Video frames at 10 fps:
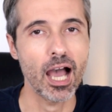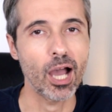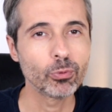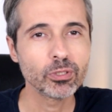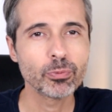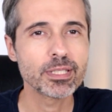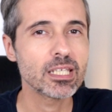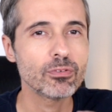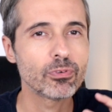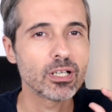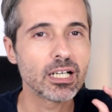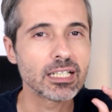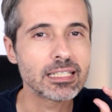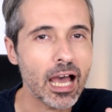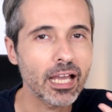I will receive
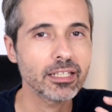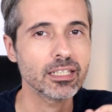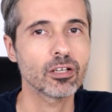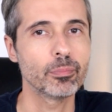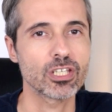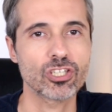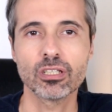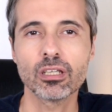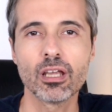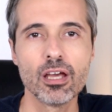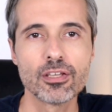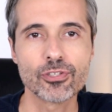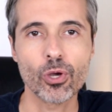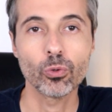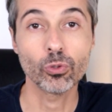a tiny commission,
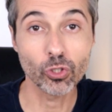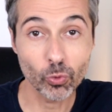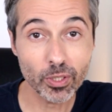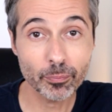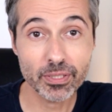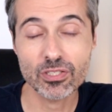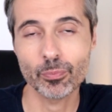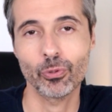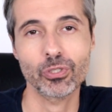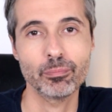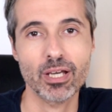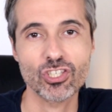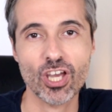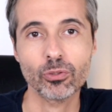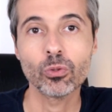so you will be supporting my
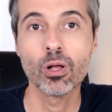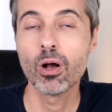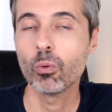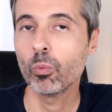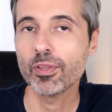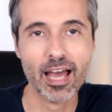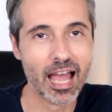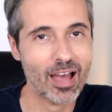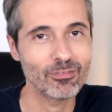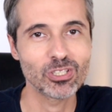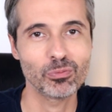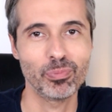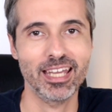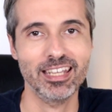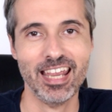channel without having to
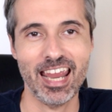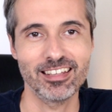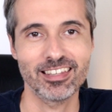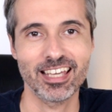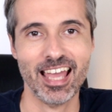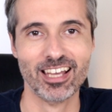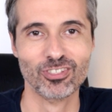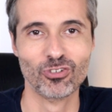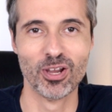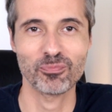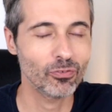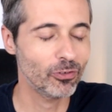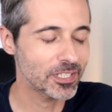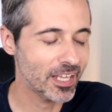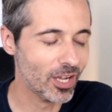pay anything extra. The
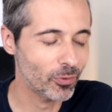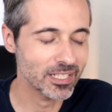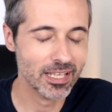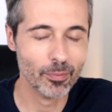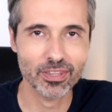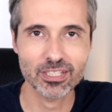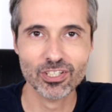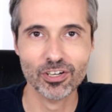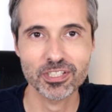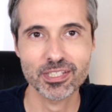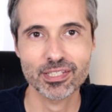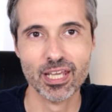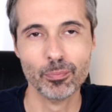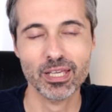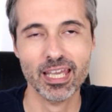first thing I want to say about The Tartar
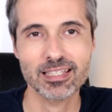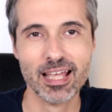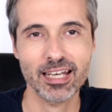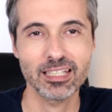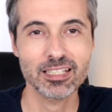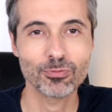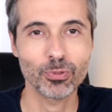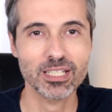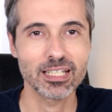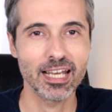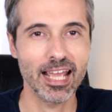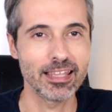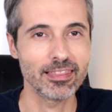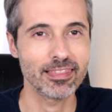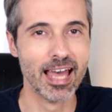Steppe is that it is written
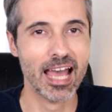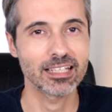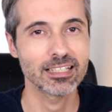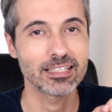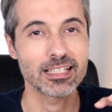in that